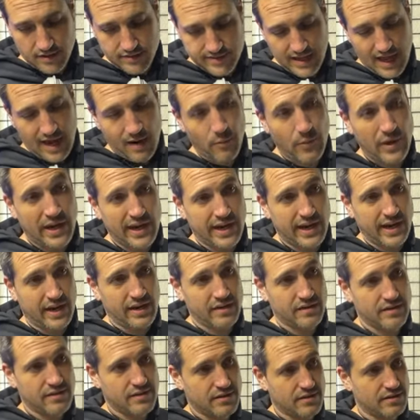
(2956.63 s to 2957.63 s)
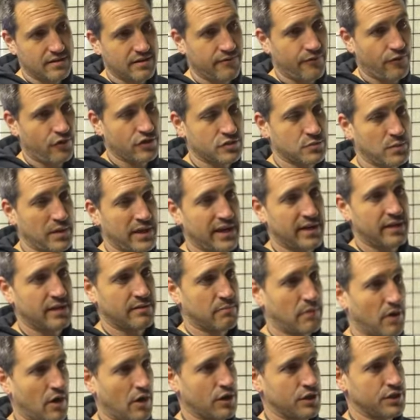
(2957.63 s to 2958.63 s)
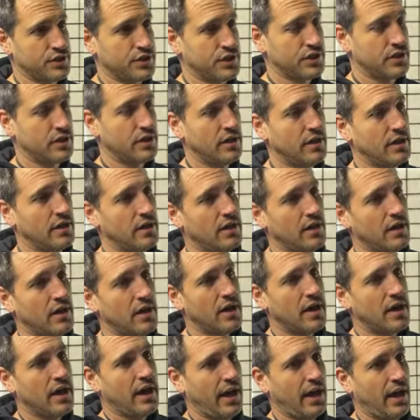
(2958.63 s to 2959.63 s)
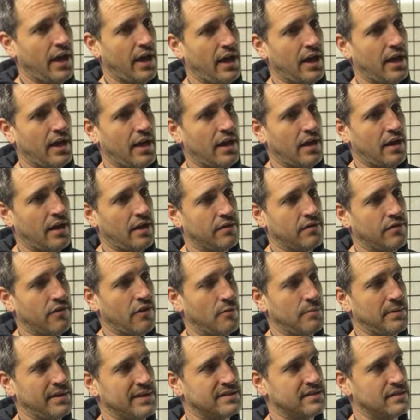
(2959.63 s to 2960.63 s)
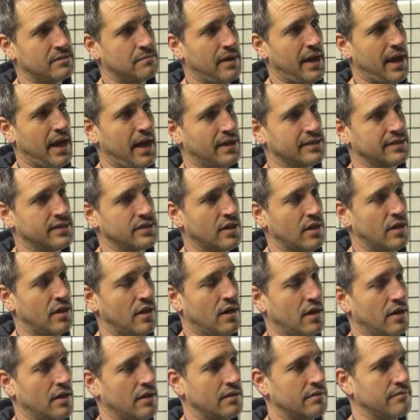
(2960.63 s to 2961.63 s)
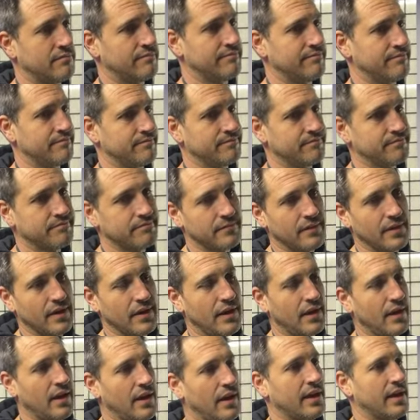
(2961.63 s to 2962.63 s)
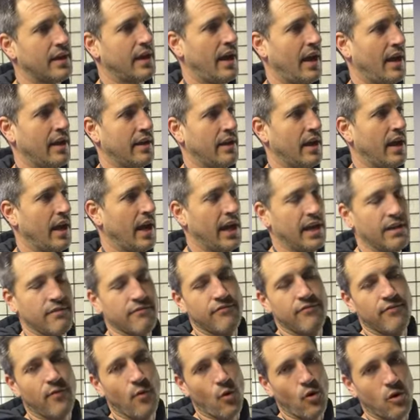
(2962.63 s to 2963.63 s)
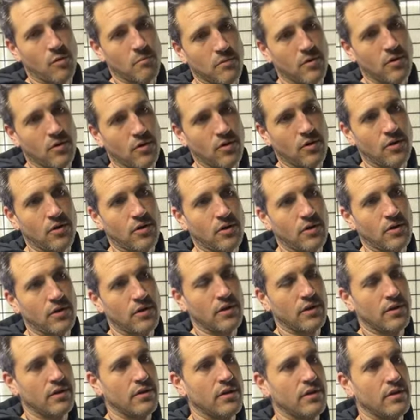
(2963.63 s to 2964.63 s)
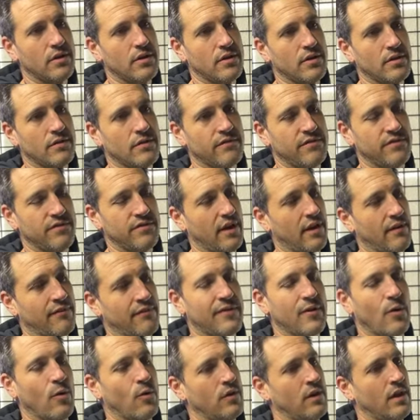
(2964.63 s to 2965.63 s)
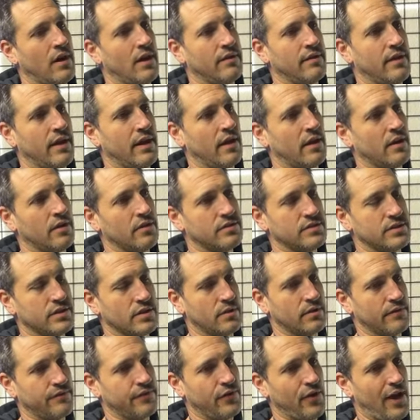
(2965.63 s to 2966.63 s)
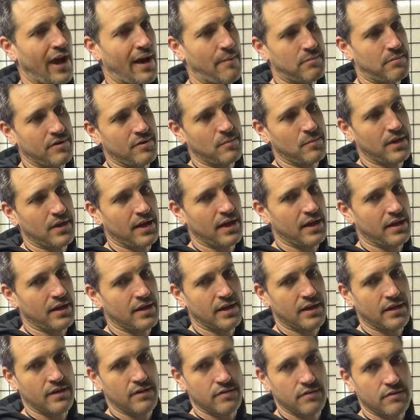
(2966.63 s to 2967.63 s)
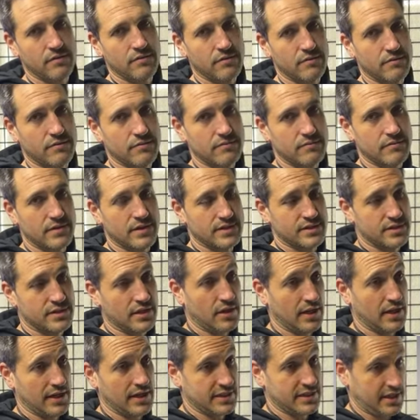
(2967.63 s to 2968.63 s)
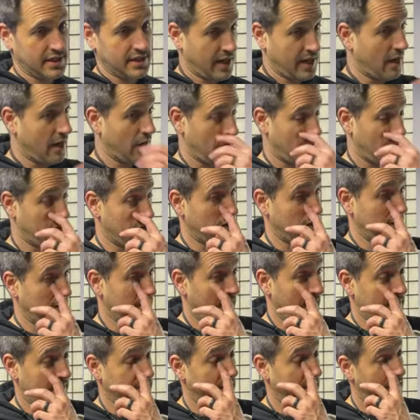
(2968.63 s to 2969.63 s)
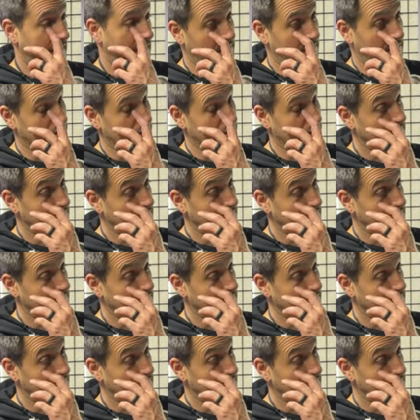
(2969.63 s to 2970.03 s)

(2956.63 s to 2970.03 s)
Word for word: it's that weekend, the first weekend of March. And there'll be some hands-on, kind of informal stuff going on there. So if you happen to be in the Salt Lake City area during that time,